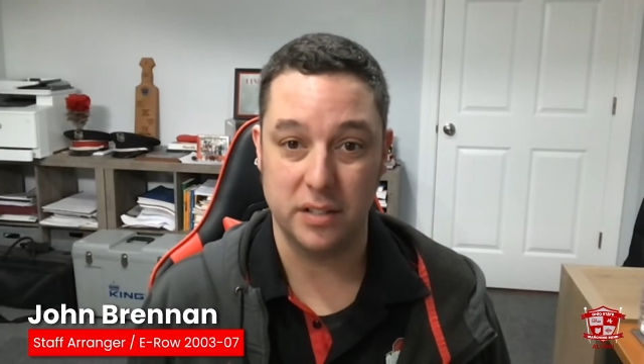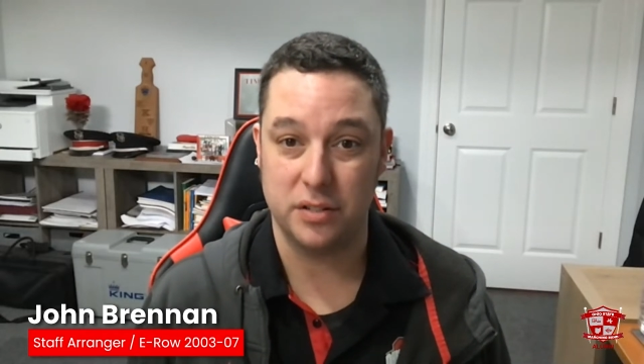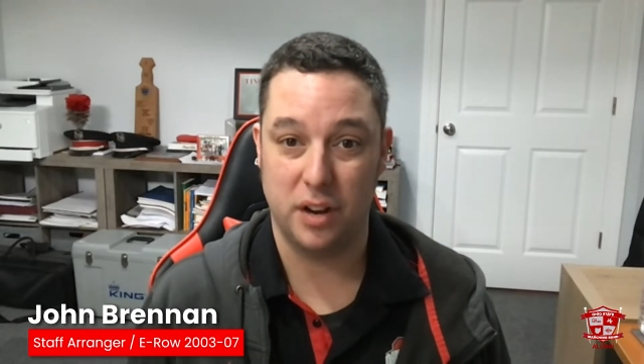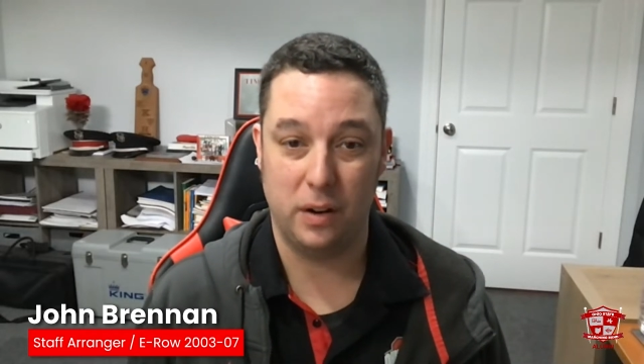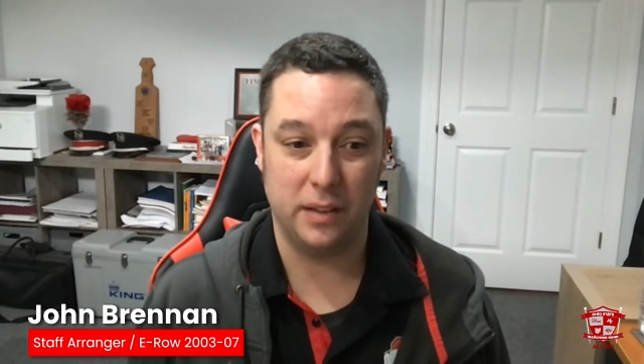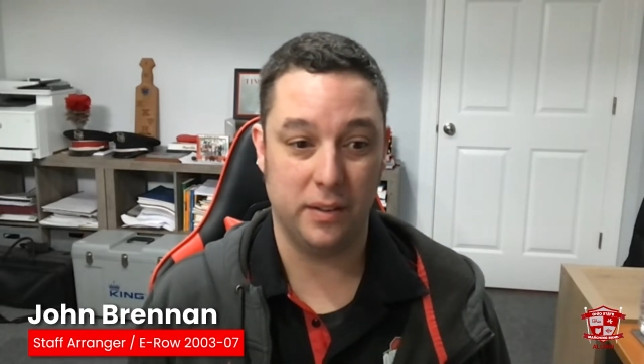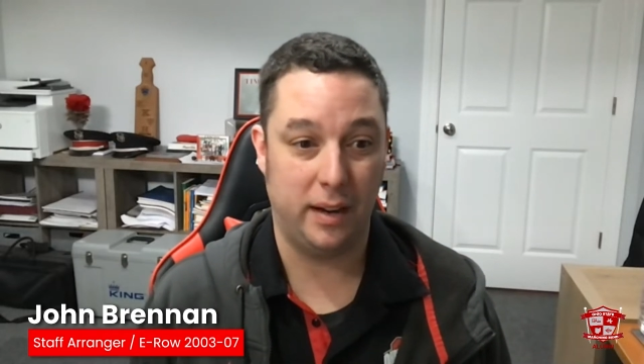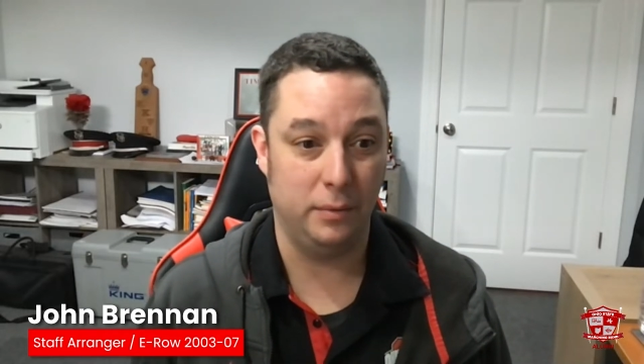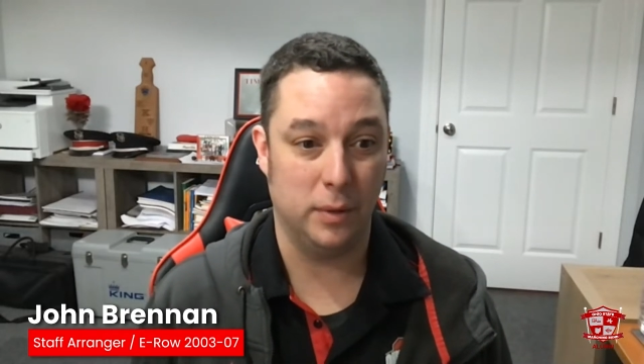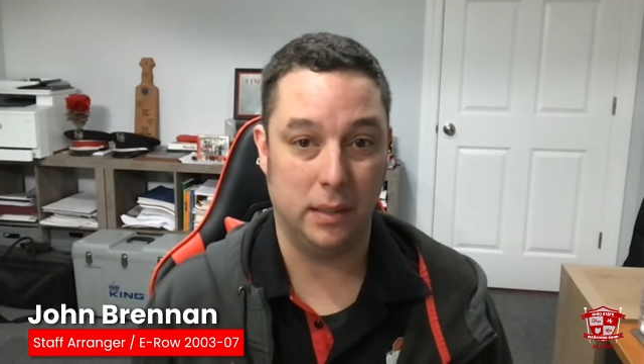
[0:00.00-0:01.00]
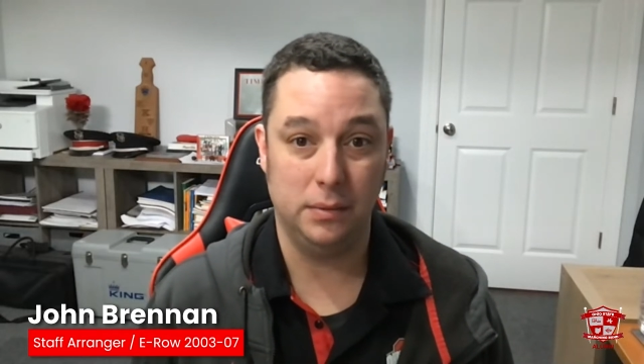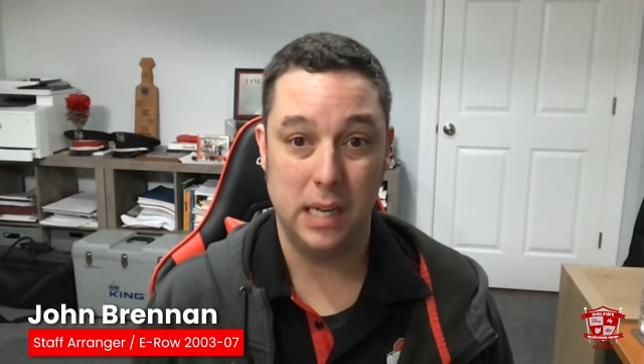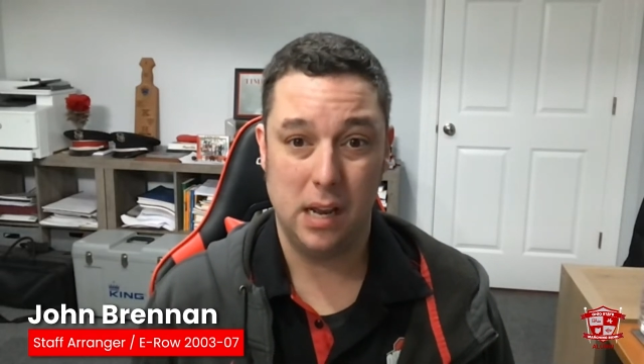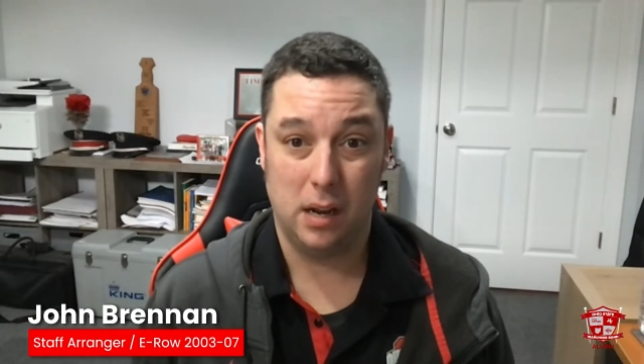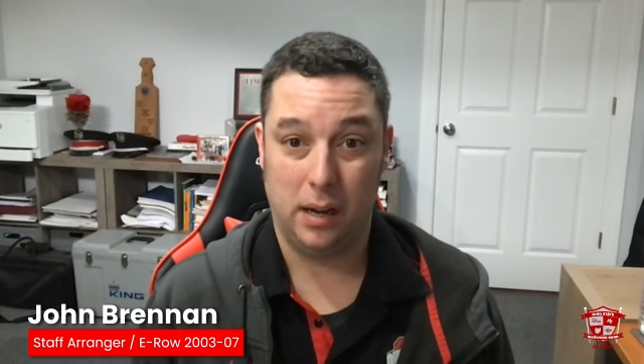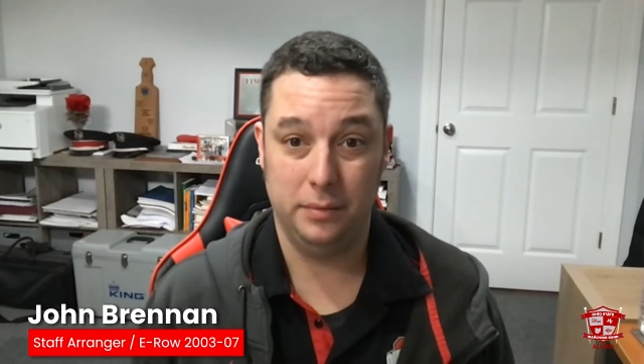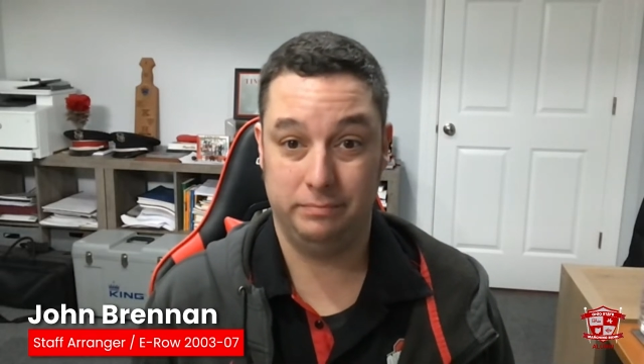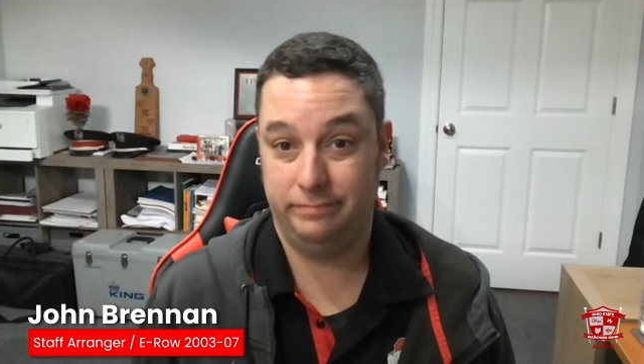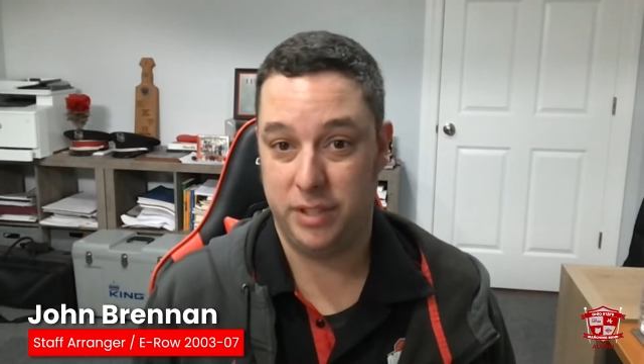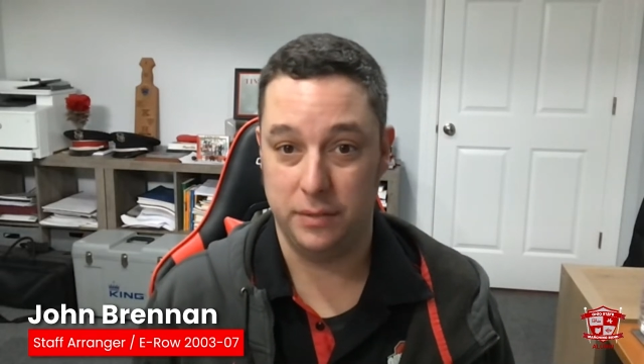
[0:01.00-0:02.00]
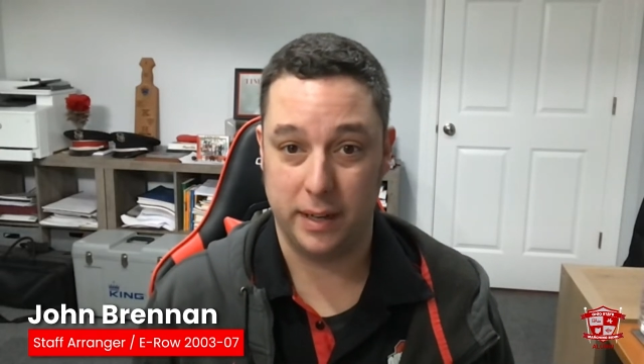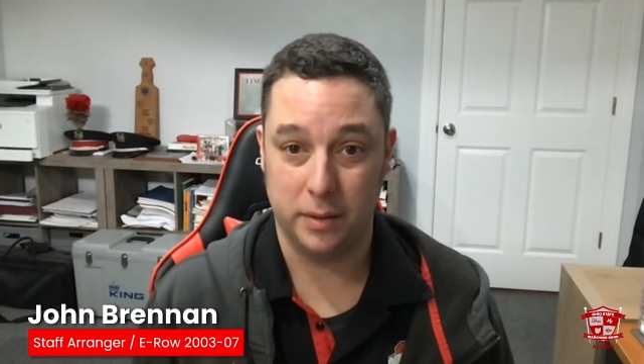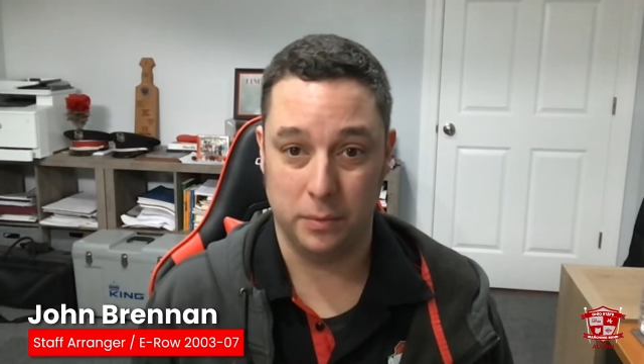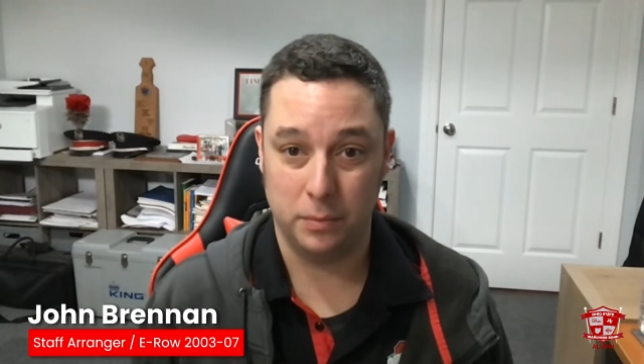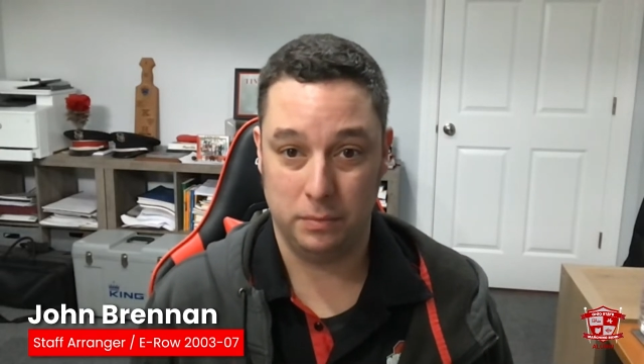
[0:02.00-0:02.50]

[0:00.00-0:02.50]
So I thought, well, I'll see if I can,